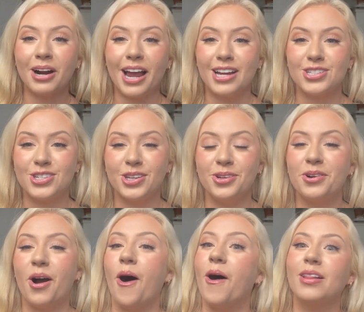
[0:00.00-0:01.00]

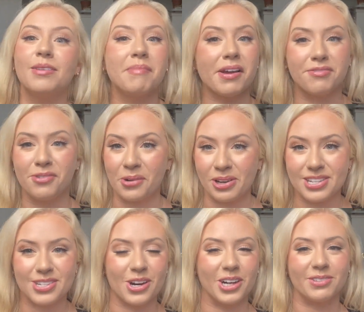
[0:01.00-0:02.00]
into all of my
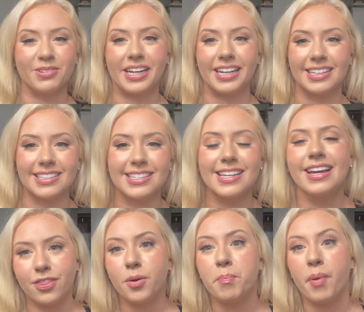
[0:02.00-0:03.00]
4-star reads.
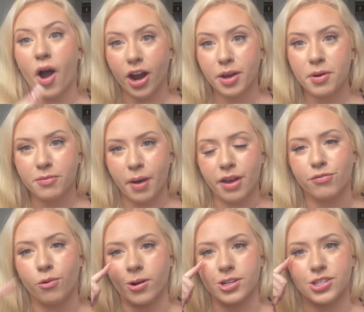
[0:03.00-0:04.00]
At the bottom of my
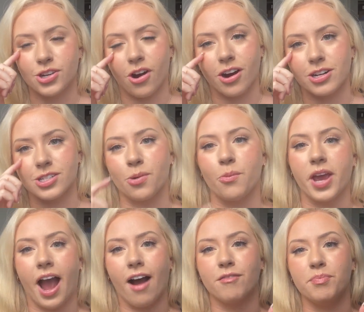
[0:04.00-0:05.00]
4 stars, we
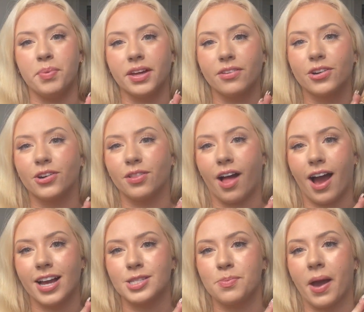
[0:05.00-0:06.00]
have Big Little
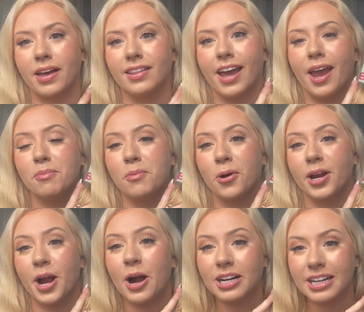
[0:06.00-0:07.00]
Lies by Liane
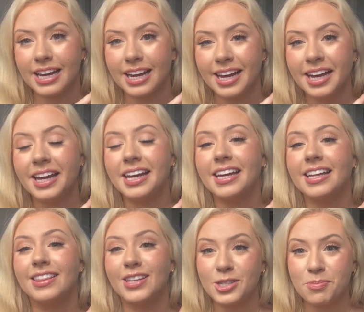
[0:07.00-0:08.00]
Moriarty.
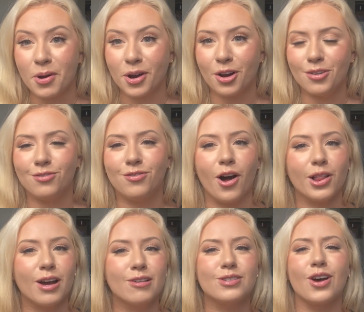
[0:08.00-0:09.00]
This book
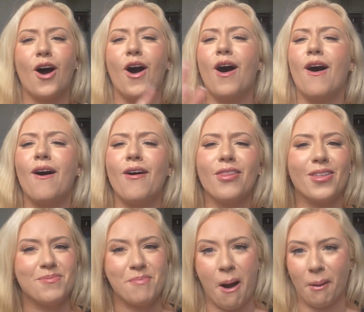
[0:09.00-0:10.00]
follows all the
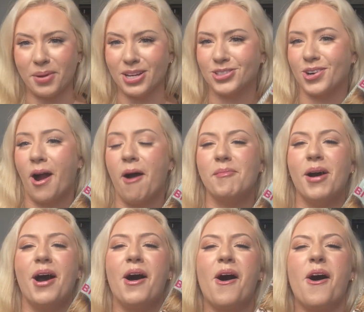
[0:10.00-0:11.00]
mommy
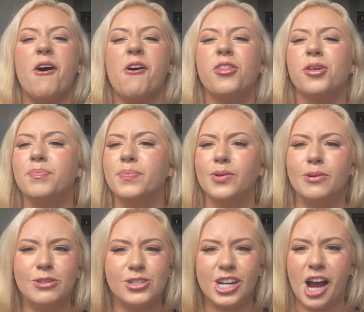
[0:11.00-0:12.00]
drama, all the
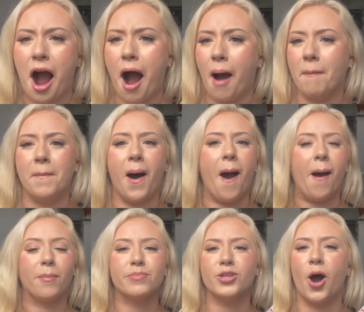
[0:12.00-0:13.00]
bougie hot
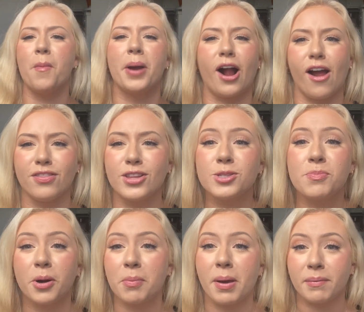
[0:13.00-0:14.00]
moms. Oh my god, this
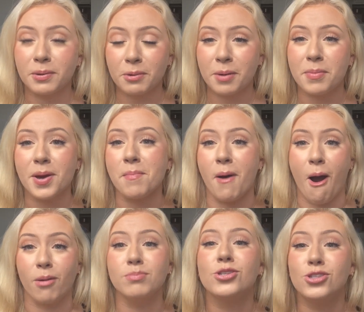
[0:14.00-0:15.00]
book made me want to be a
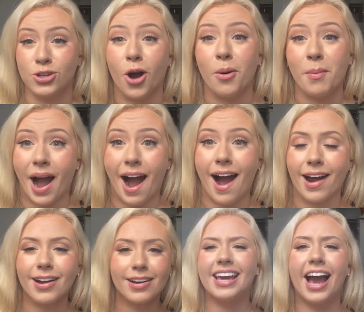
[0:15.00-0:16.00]
mom so
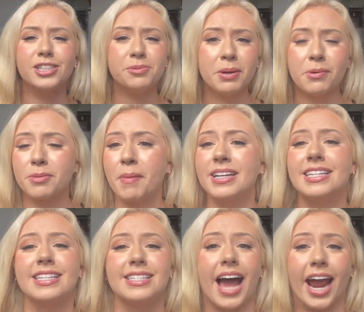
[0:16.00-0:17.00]
bad. Catch me with my
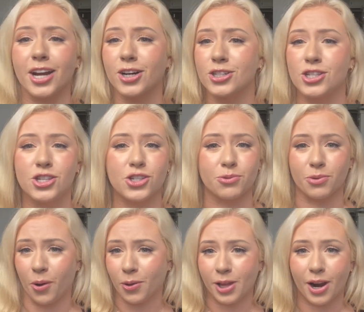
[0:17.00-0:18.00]
designer
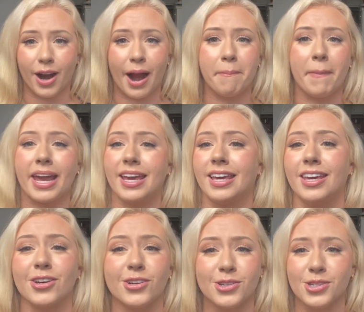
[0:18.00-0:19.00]
stroller and my
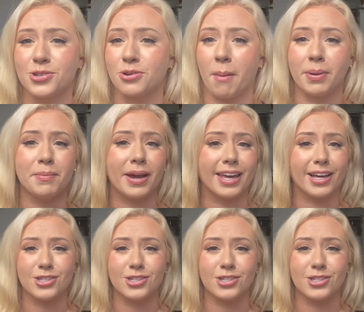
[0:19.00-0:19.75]
heels, dropping my kids